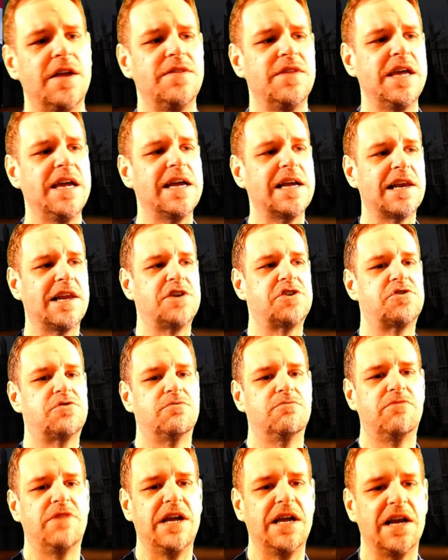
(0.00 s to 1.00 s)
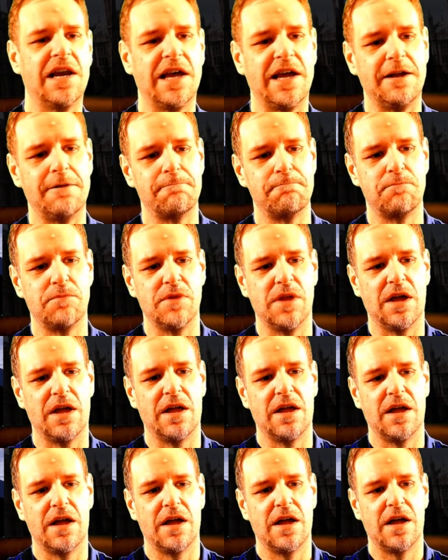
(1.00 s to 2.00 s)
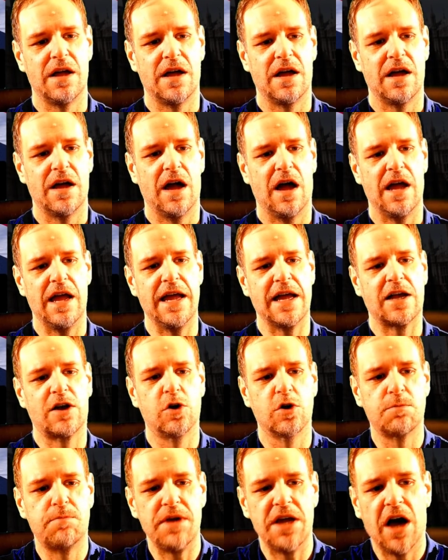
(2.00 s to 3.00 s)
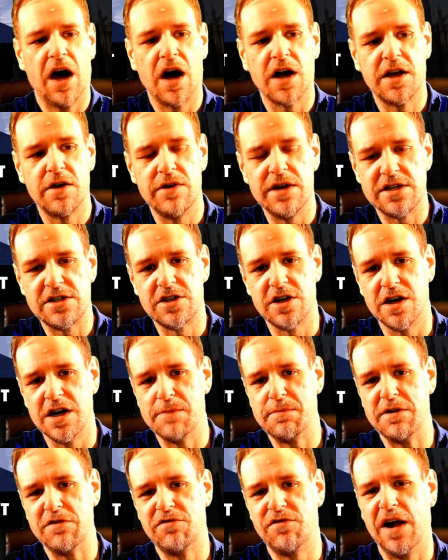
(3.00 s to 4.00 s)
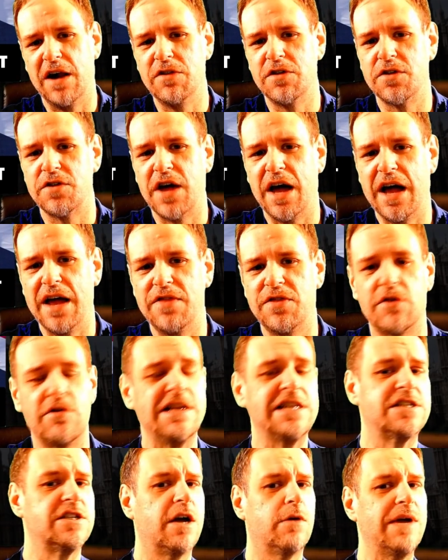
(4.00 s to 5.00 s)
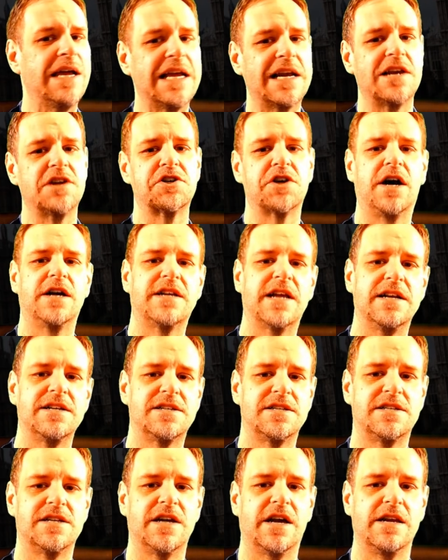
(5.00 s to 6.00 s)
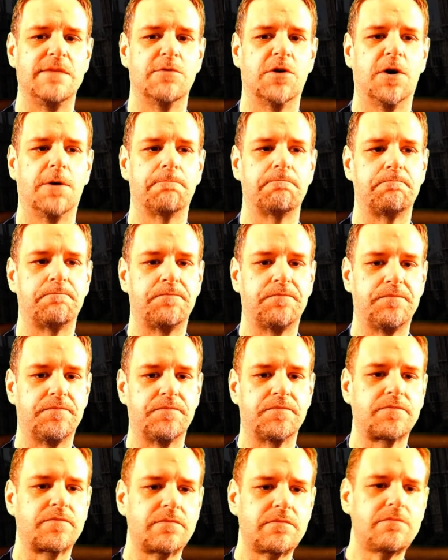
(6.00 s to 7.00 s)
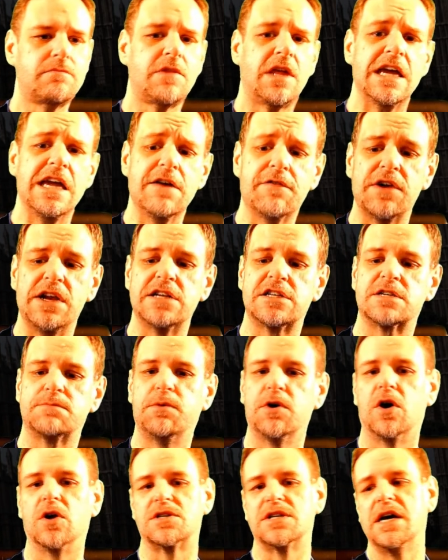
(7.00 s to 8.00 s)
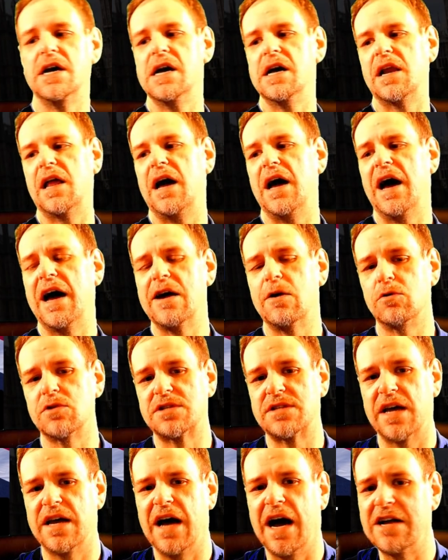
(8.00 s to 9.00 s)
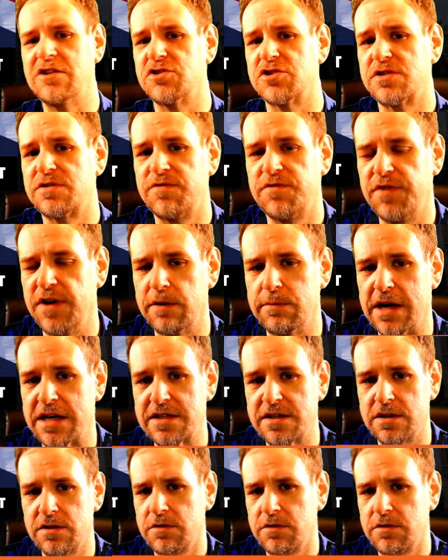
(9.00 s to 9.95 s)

and the English really it could be argued, it's certainly been felt that there, there is no English identity anymore. Even in sport, like I always say, I just feel, my,